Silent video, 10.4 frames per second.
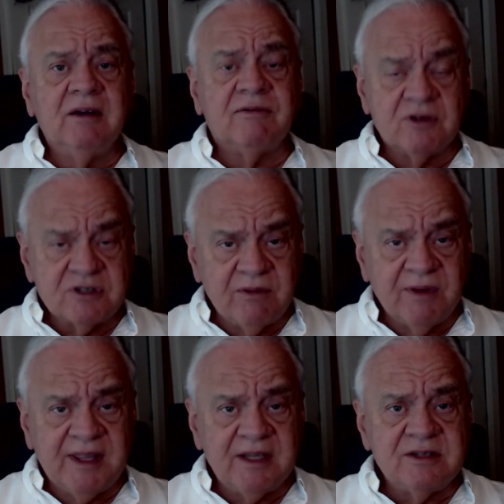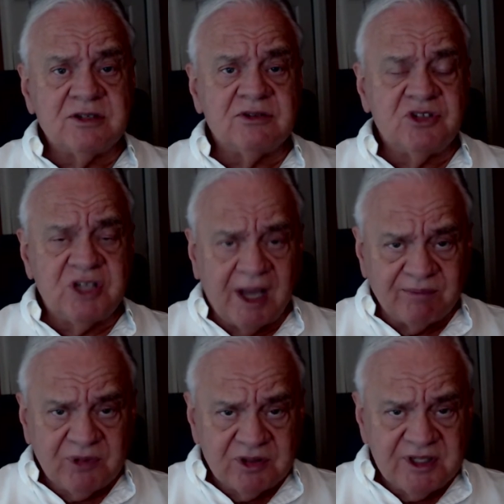1 Corinthians
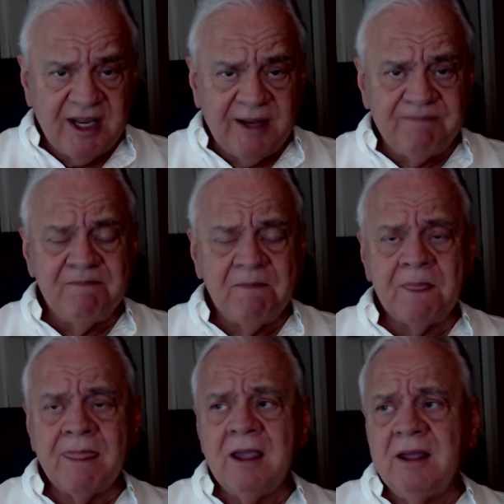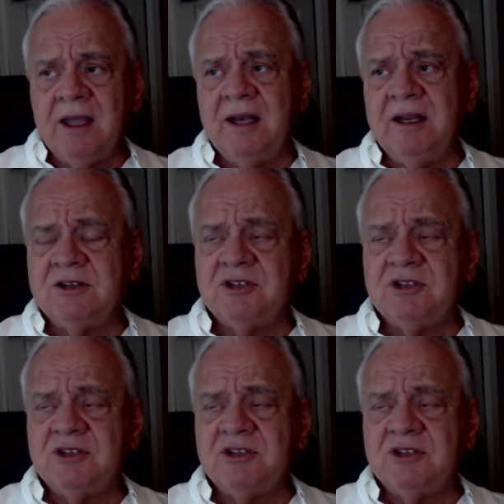chapter 10. And in